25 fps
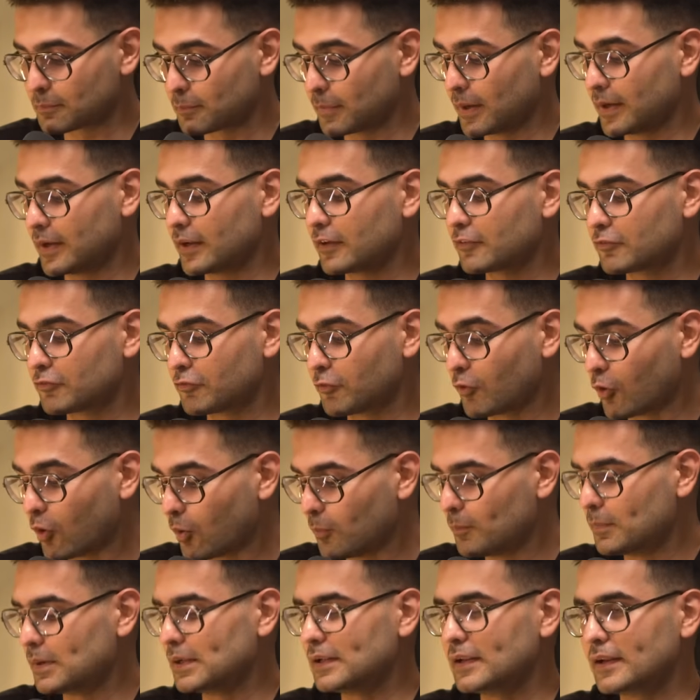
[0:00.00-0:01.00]
meeting 4
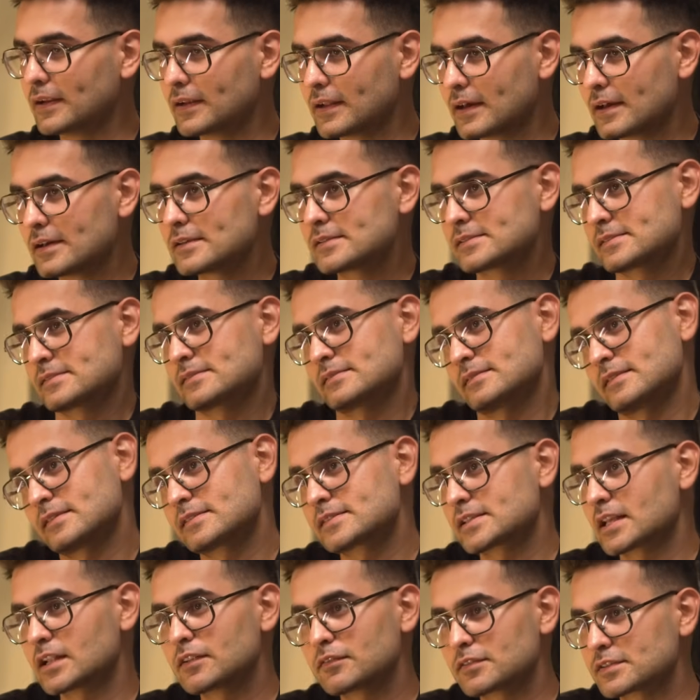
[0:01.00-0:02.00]
billionaires
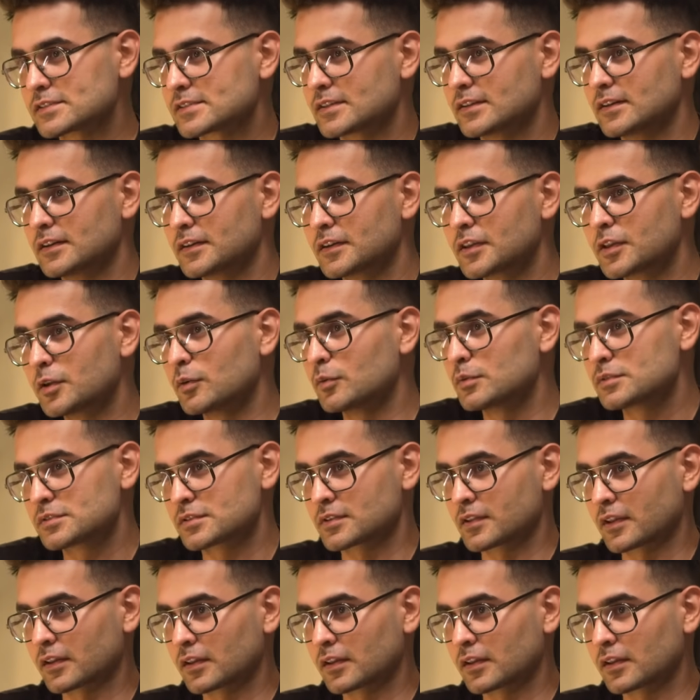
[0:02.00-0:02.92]
itself is a huge thing.